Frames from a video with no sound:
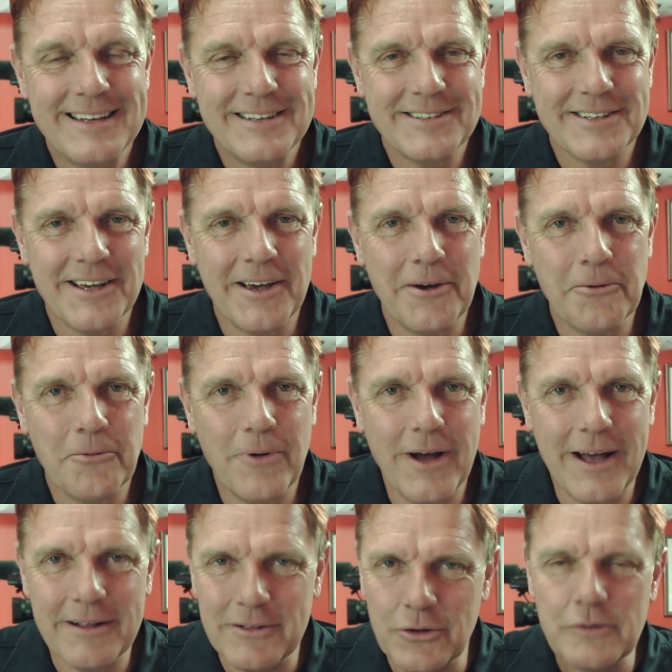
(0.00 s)

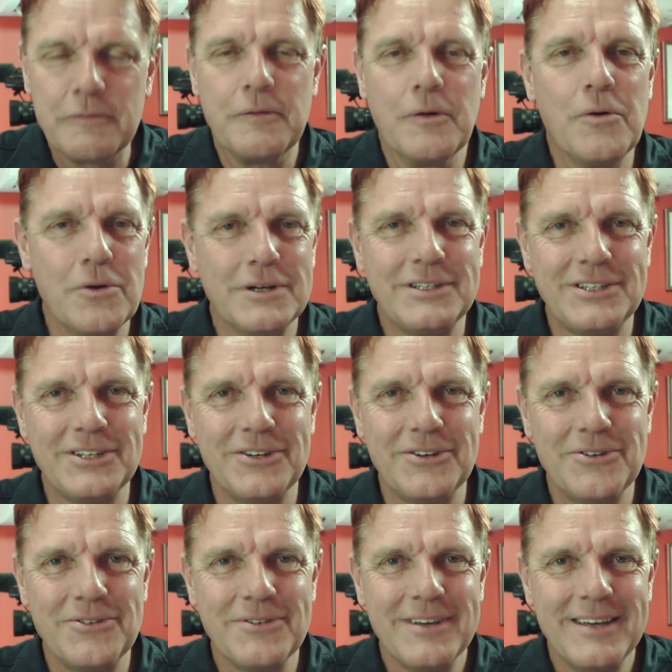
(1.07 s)
So look forward to